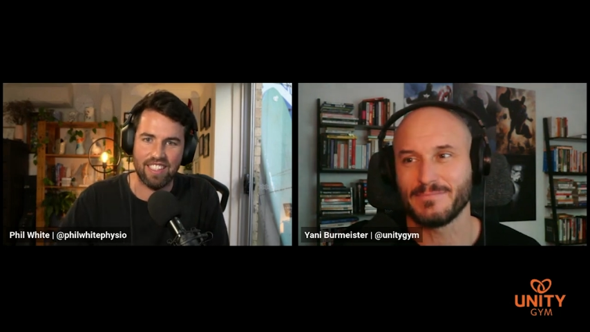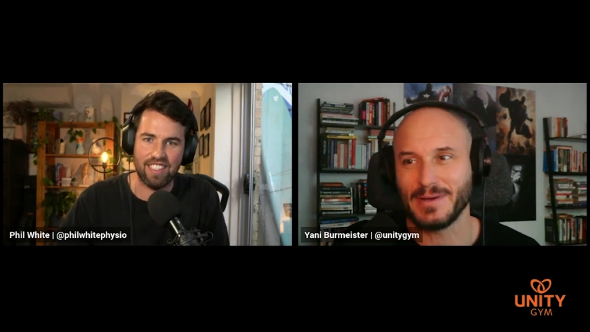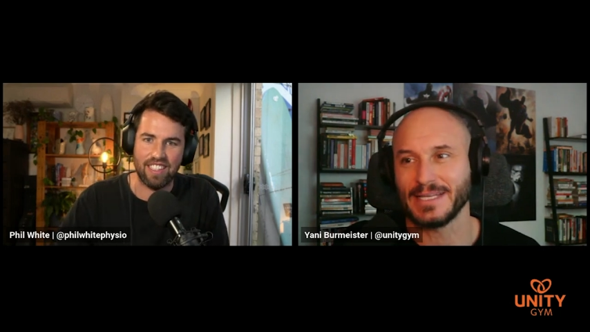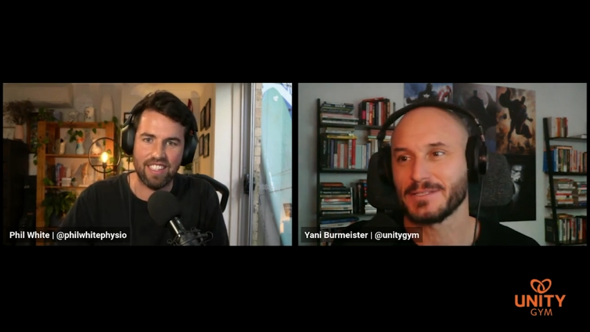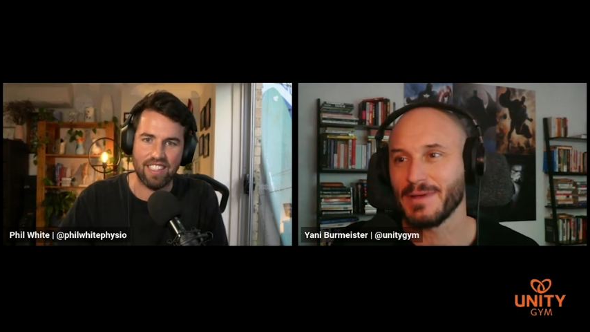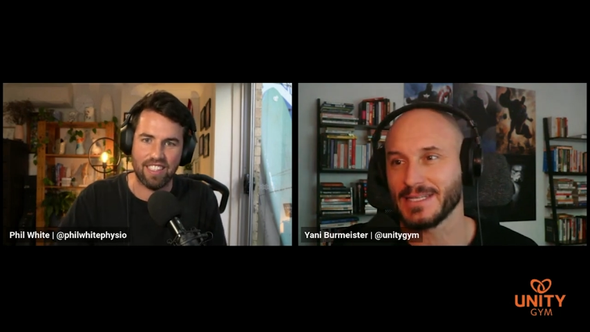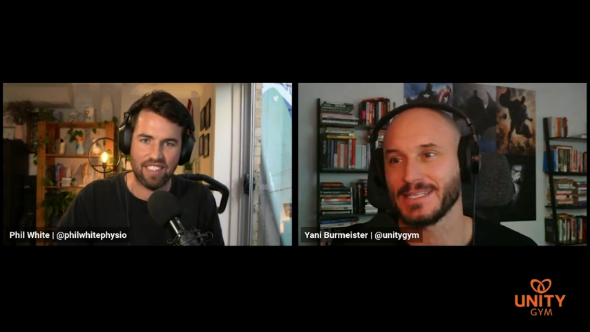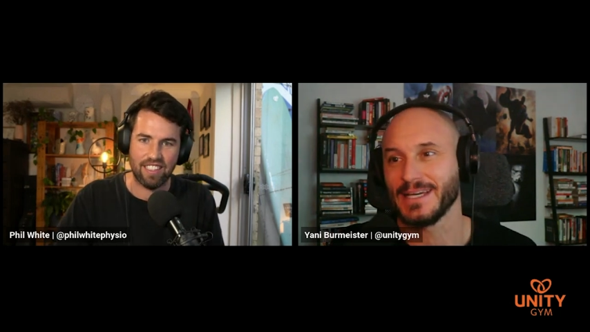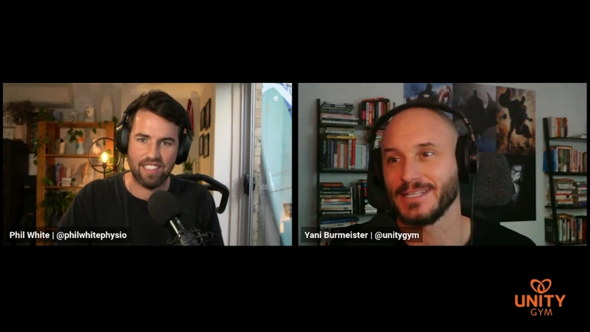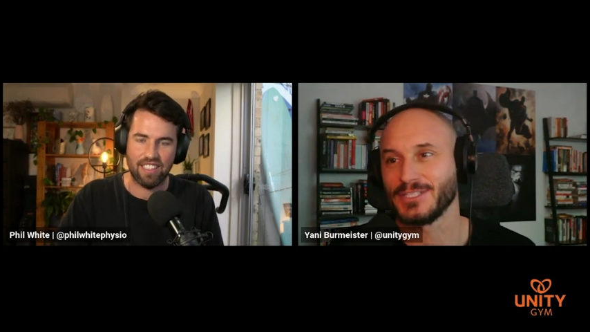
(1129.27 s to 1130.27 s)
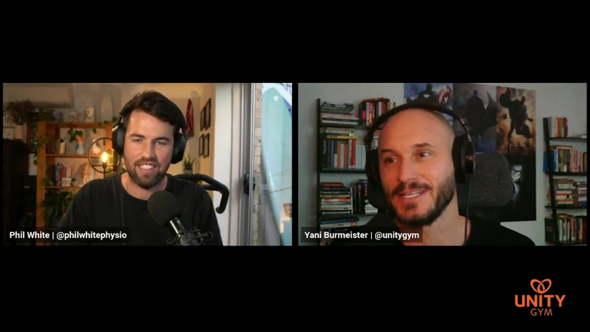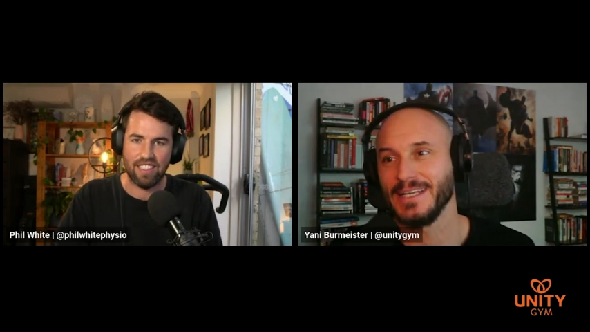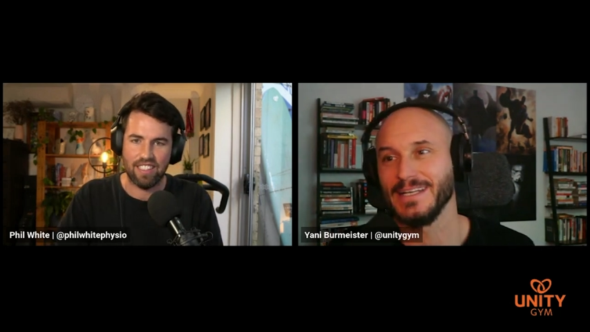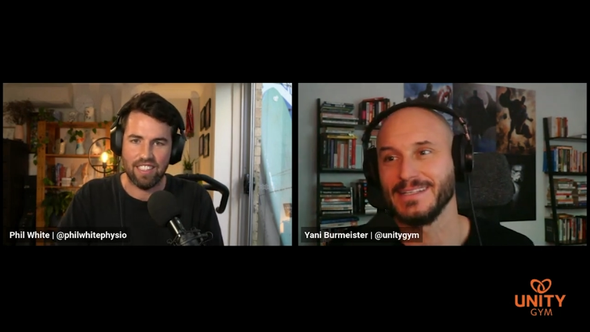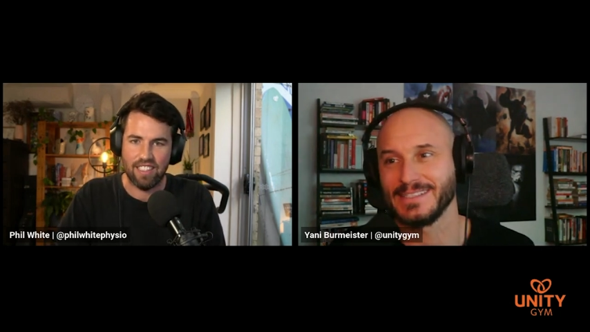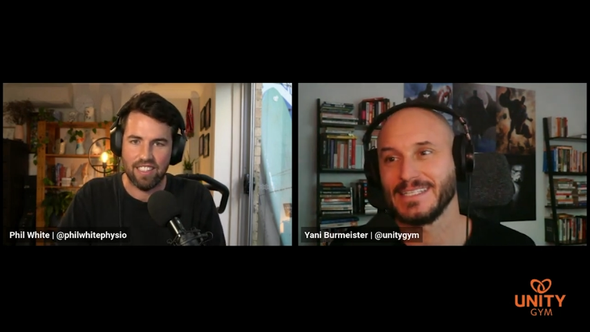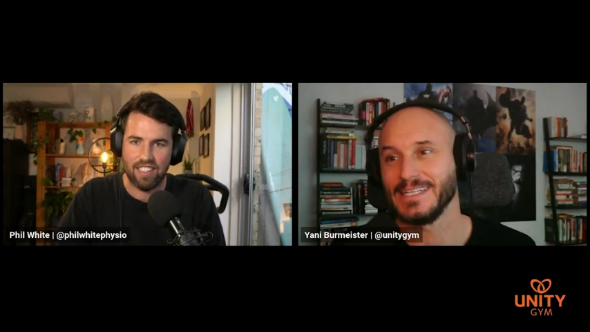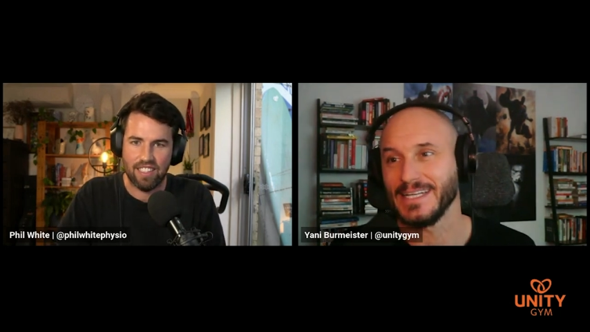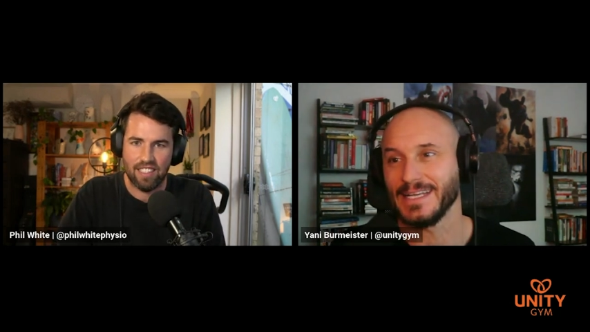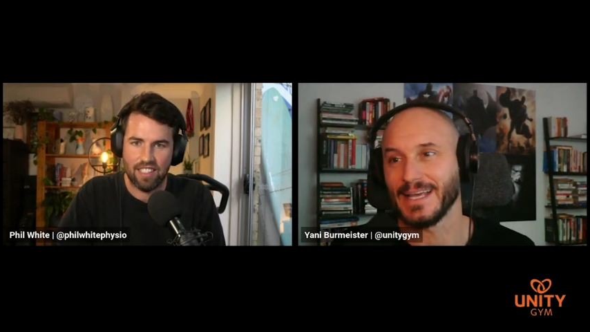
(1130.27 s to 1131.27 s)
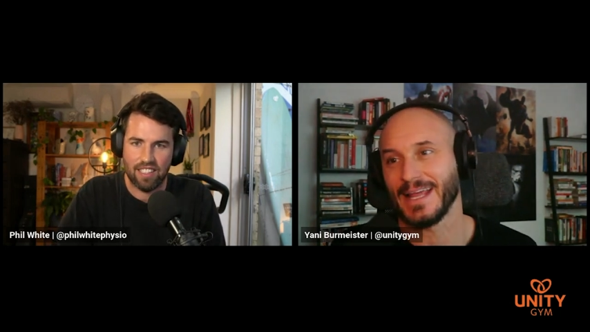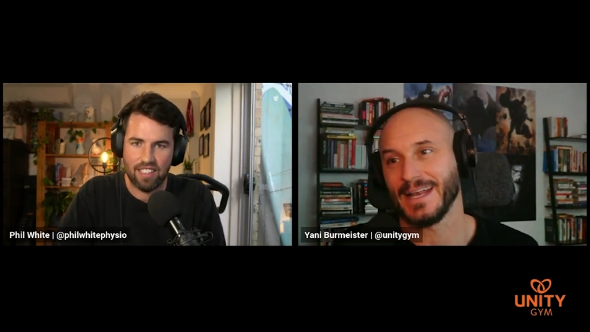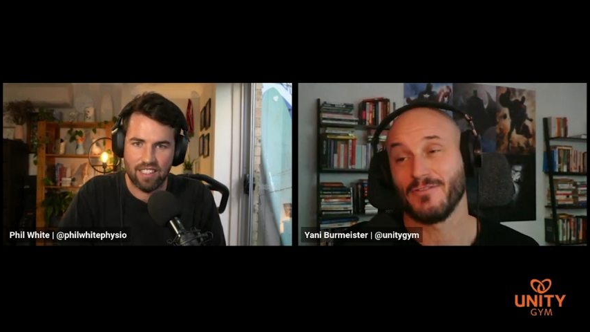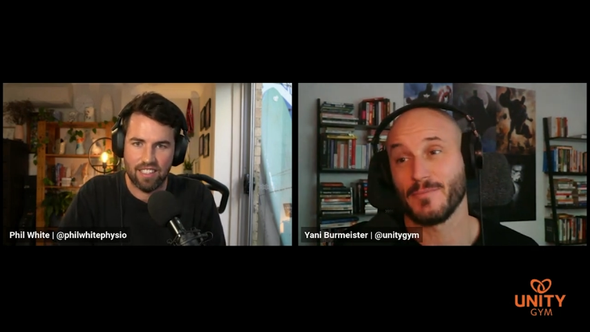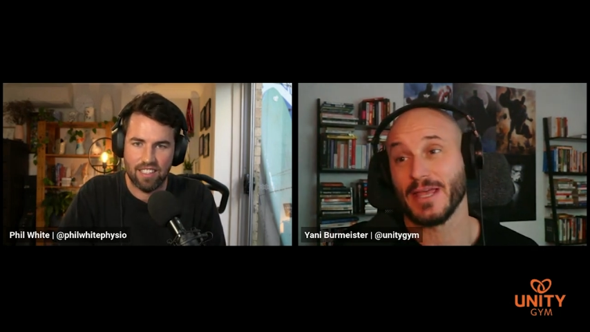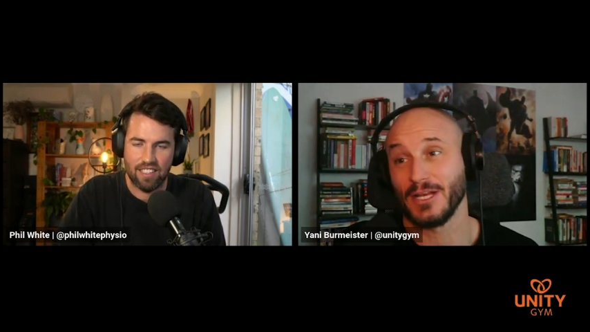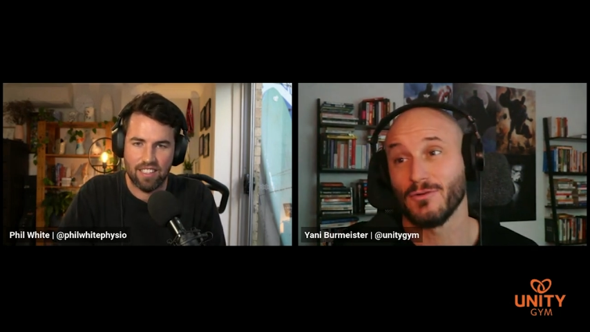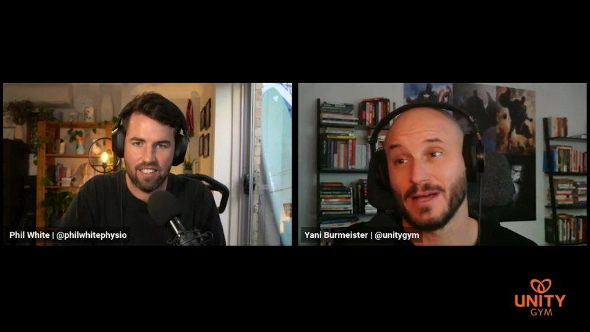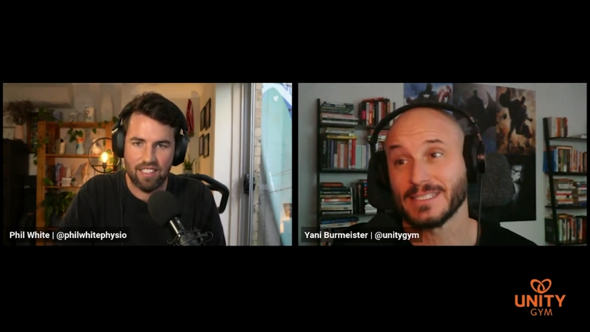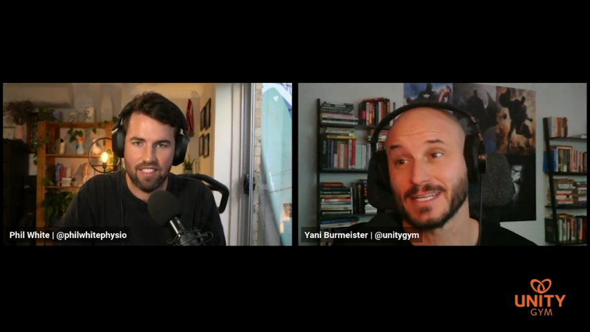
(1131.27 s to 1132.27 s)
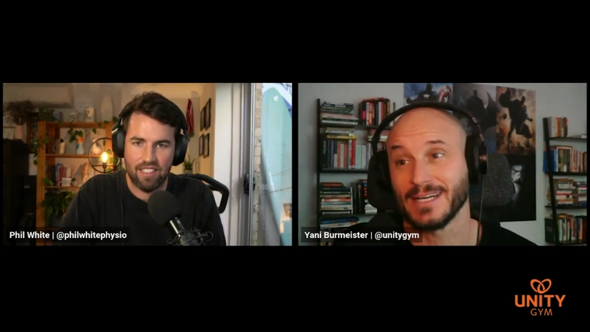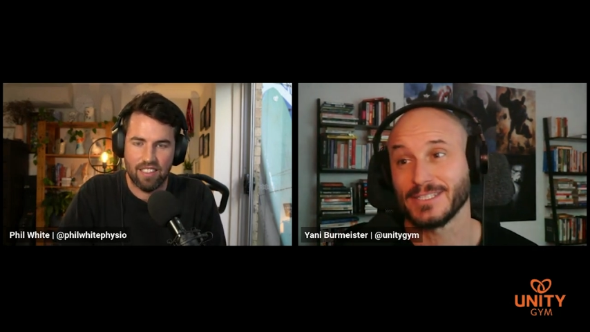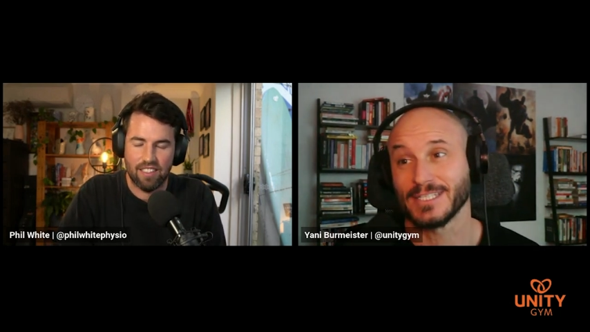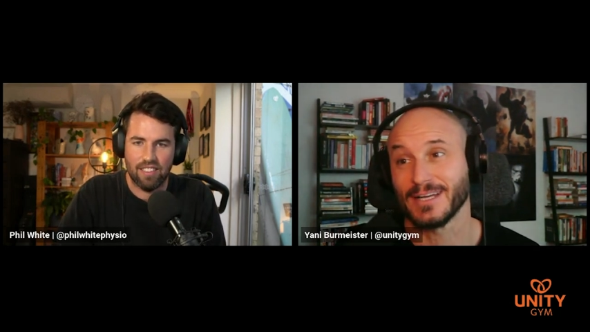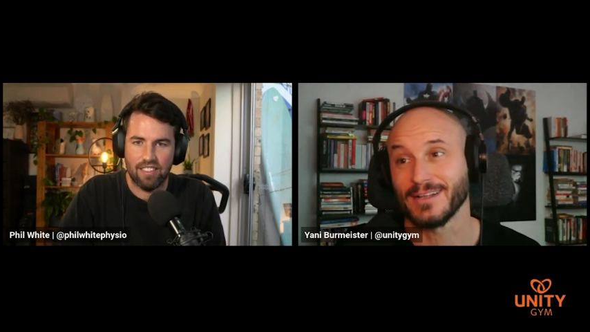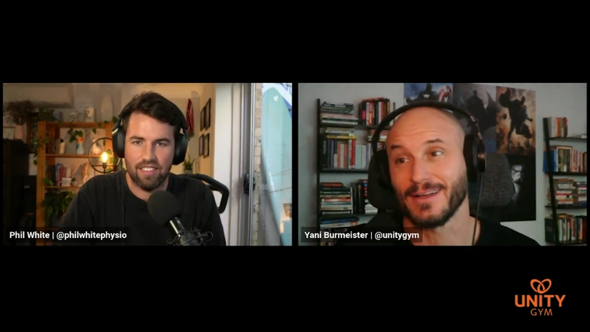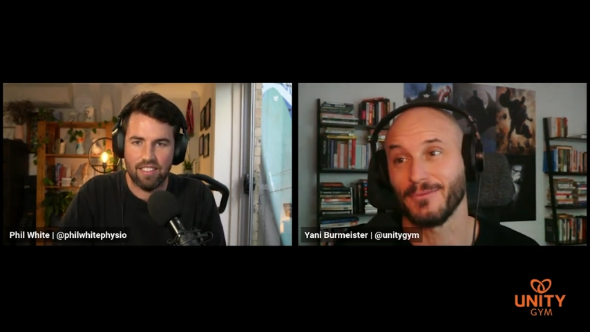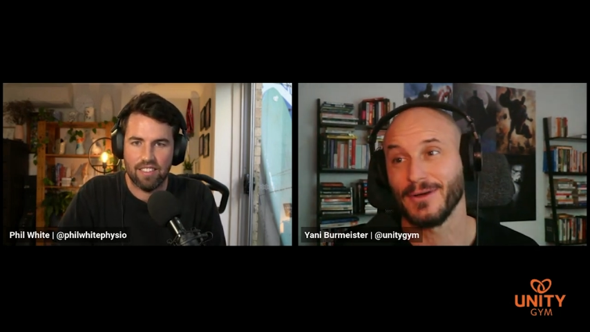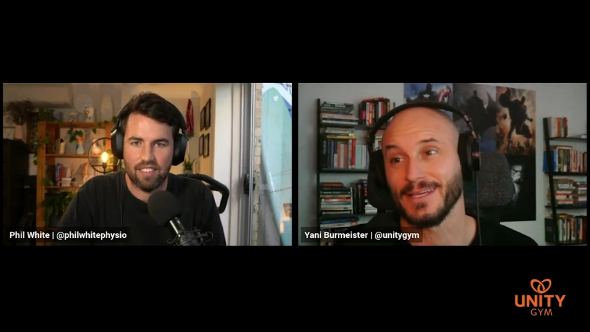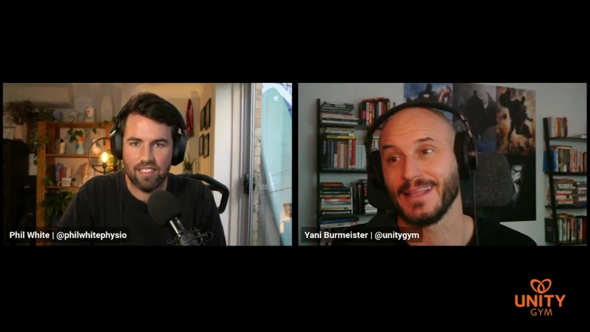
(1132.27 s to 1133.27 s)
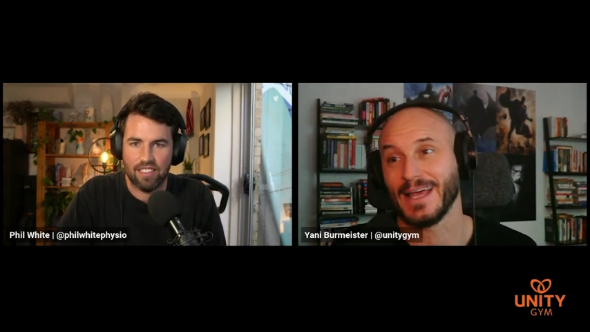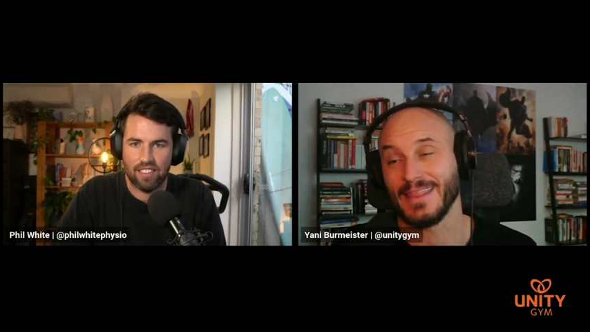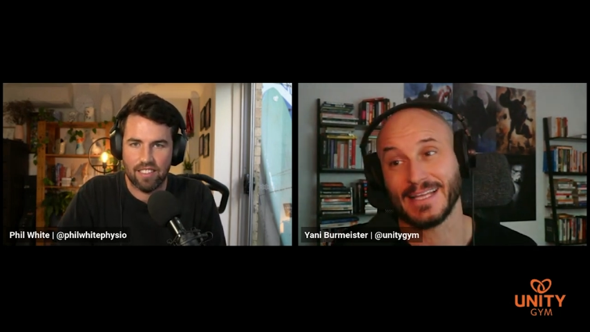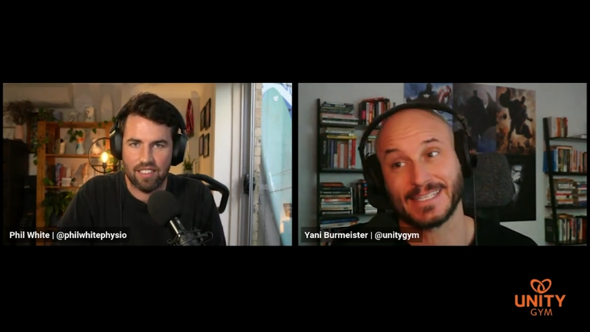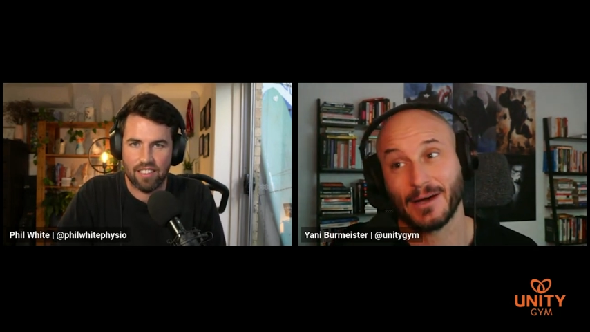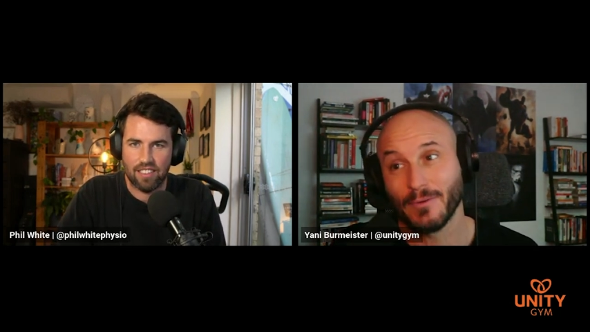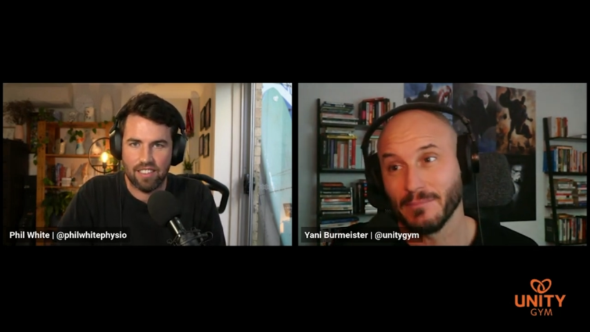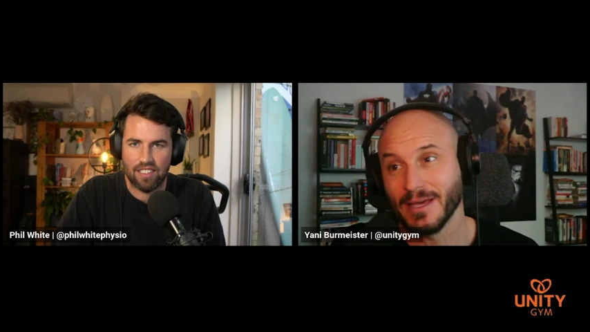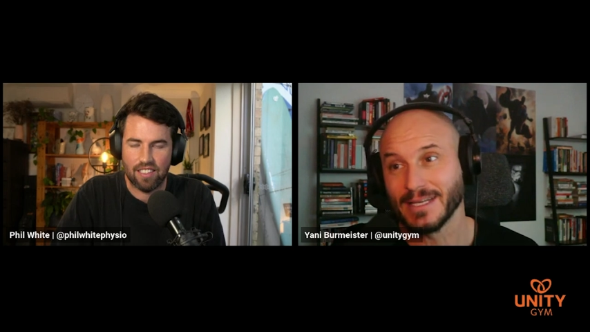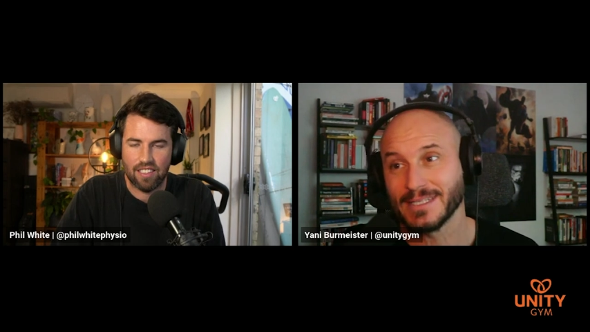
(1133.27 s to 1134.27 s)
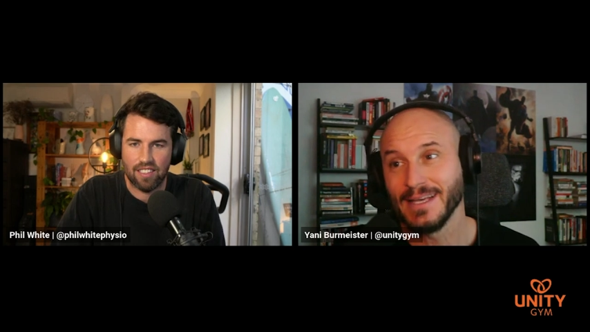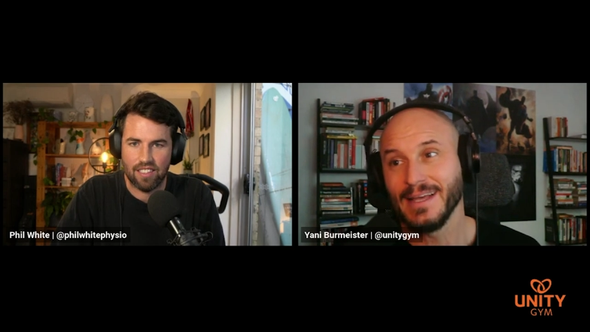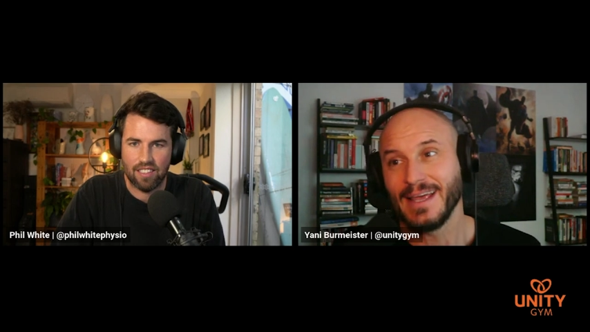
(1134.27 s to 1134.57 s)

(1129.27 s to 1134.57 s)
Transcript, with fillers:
Speaker 1: best massage in Sydney and remedial massage, you know, like and that's how we met.